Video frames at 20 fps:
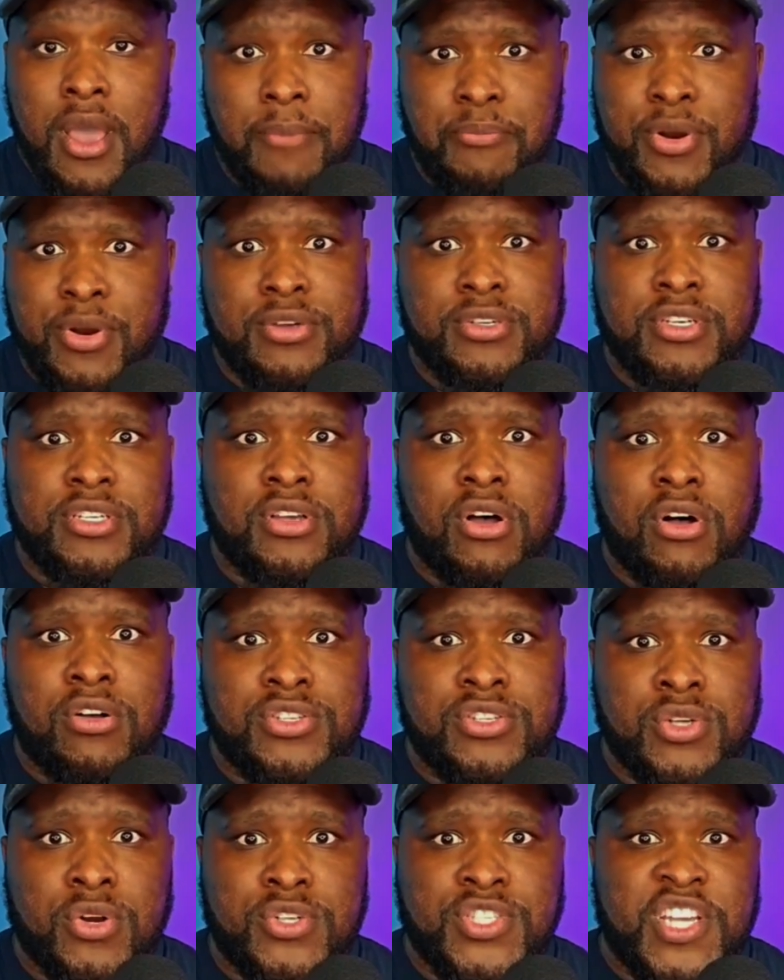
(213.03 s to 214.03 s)
purchase
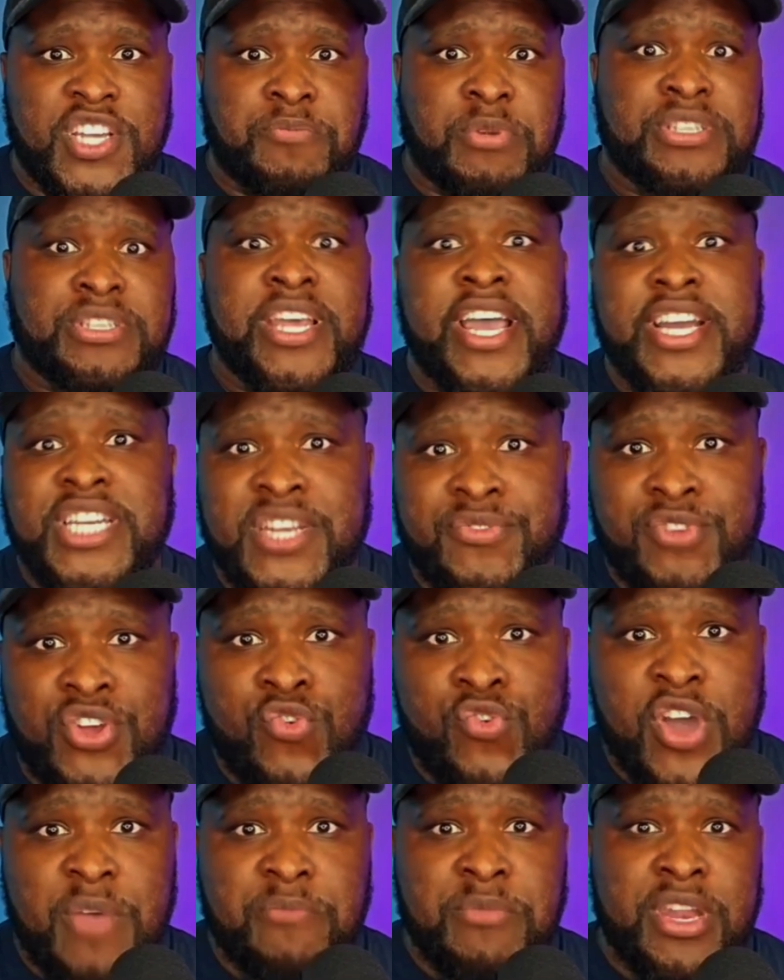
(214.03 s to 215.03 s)
all sorts of protective
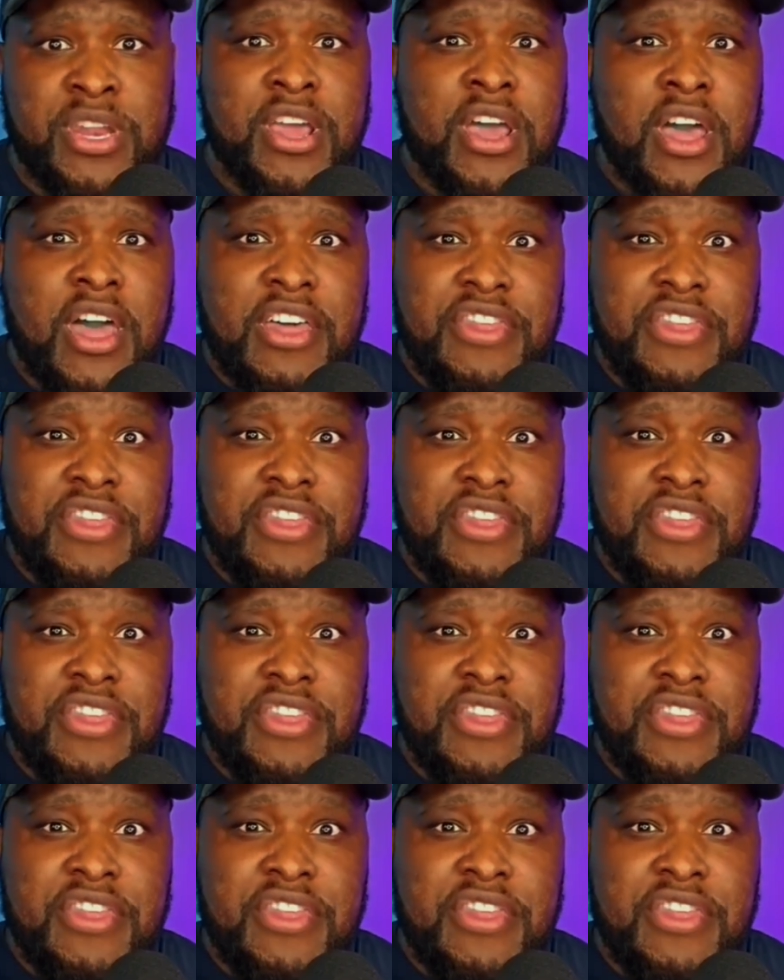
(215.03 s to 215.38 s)
equipment.